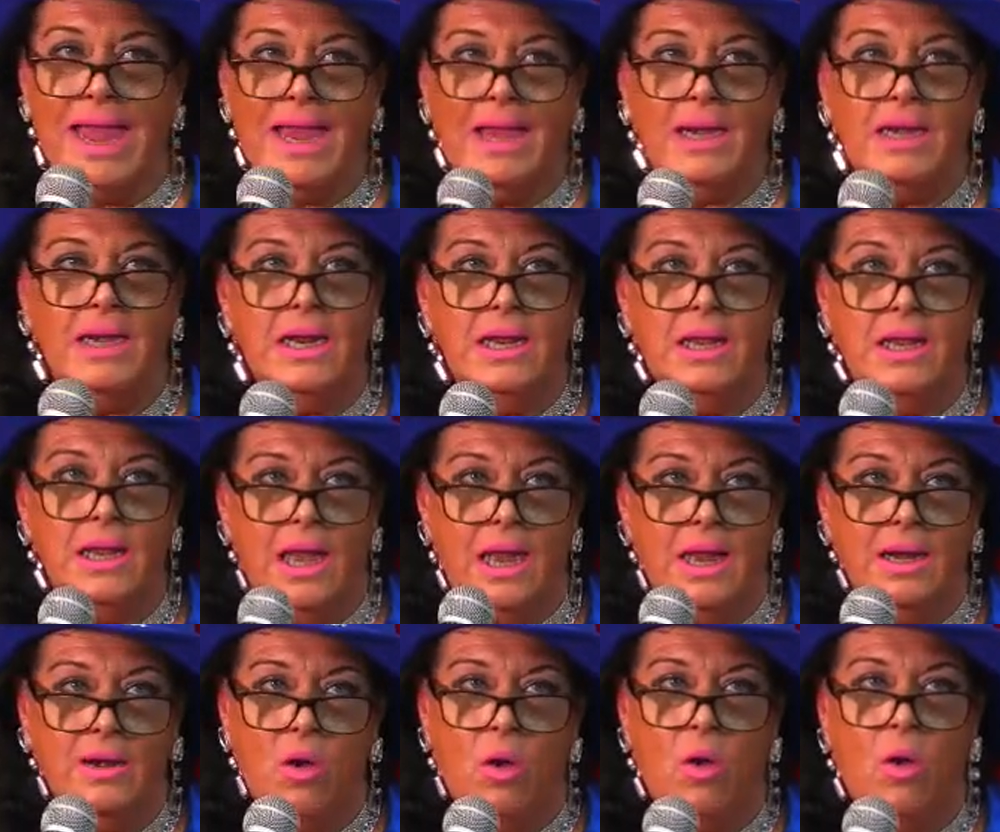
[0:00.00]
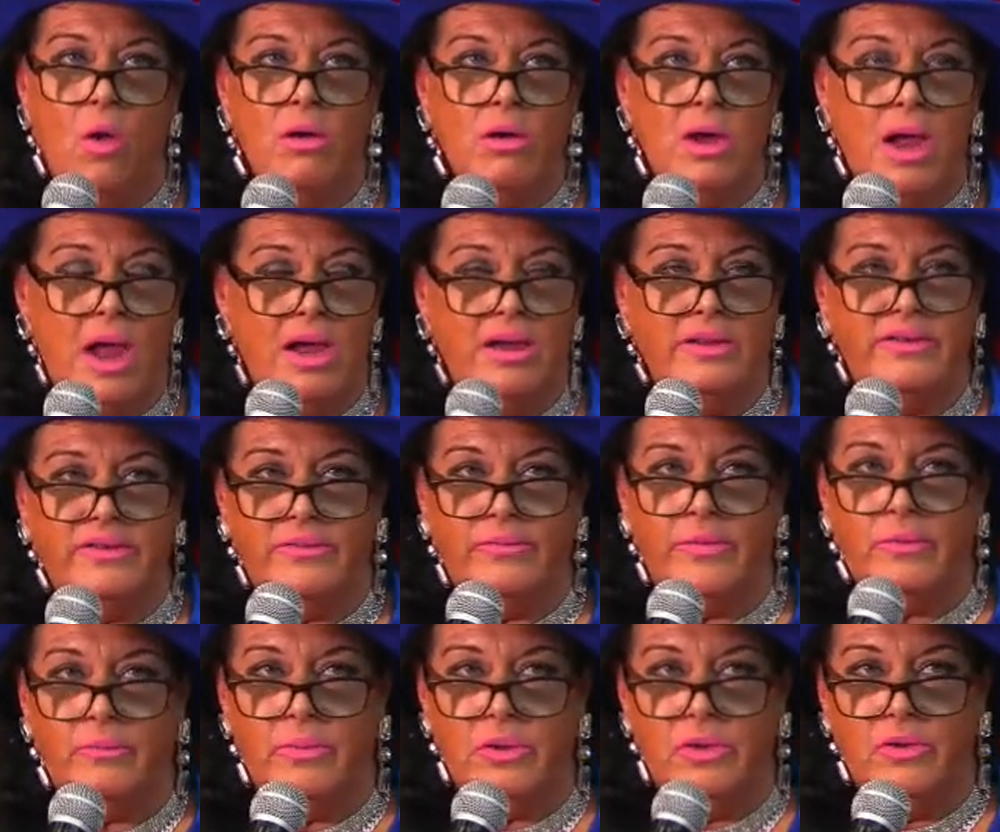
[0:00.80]
any and all kinds
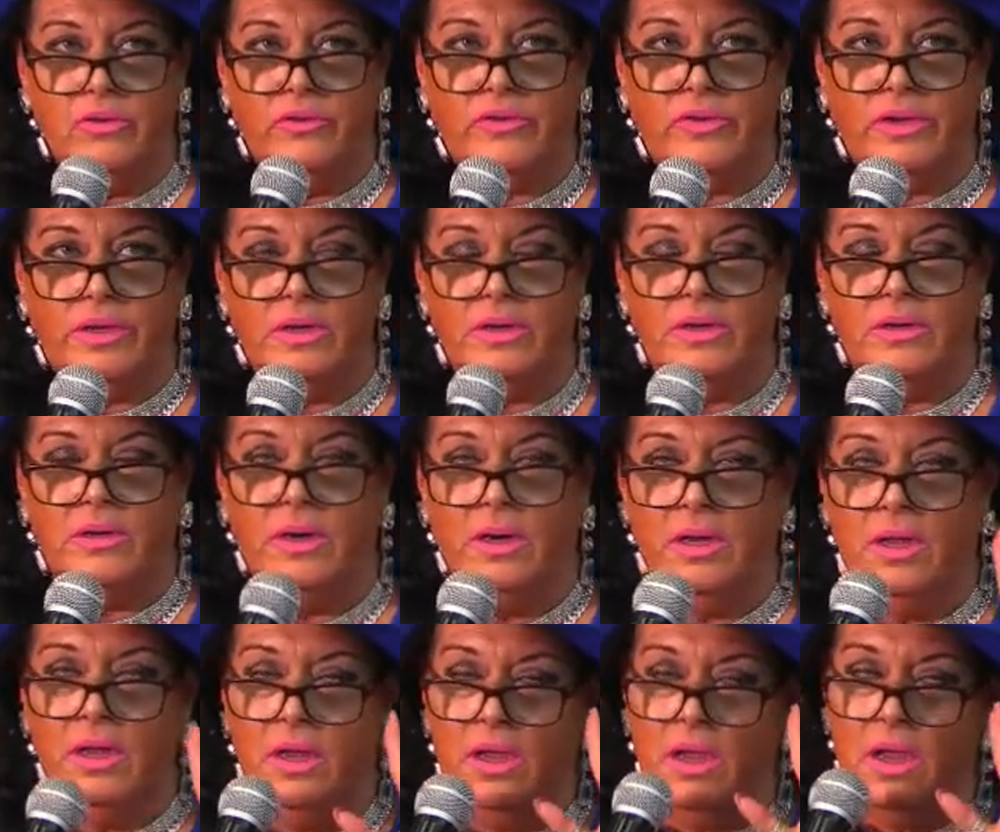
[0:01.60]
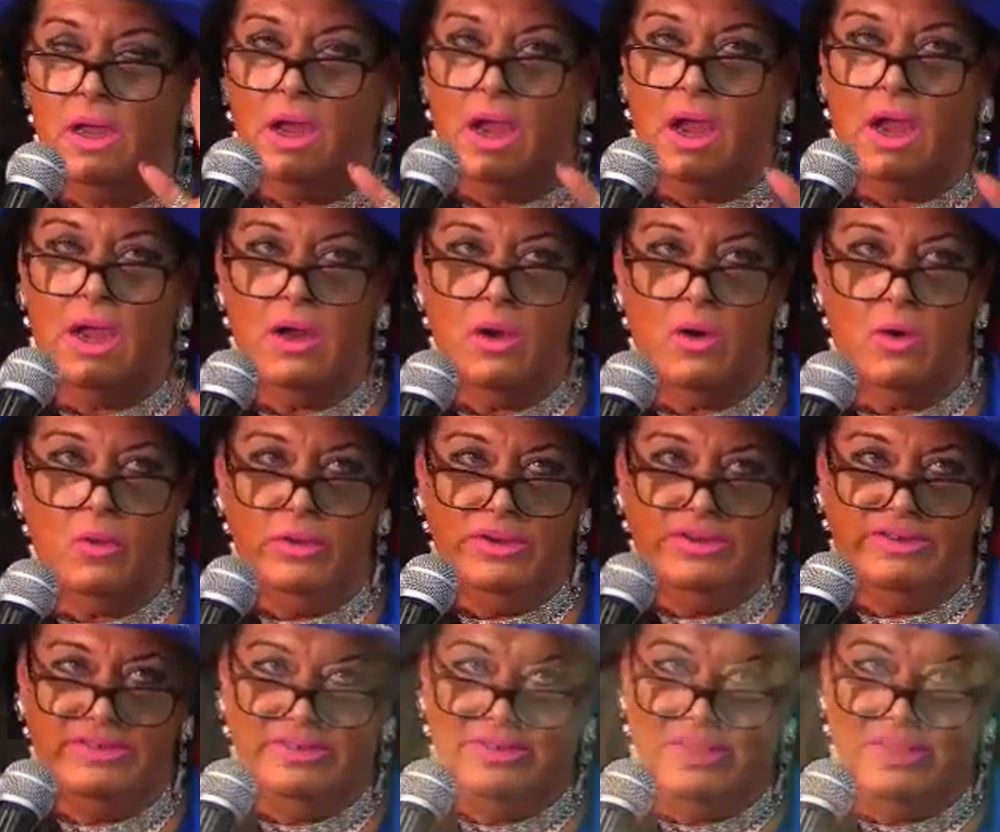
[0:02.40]
of abuse. And yeah. I always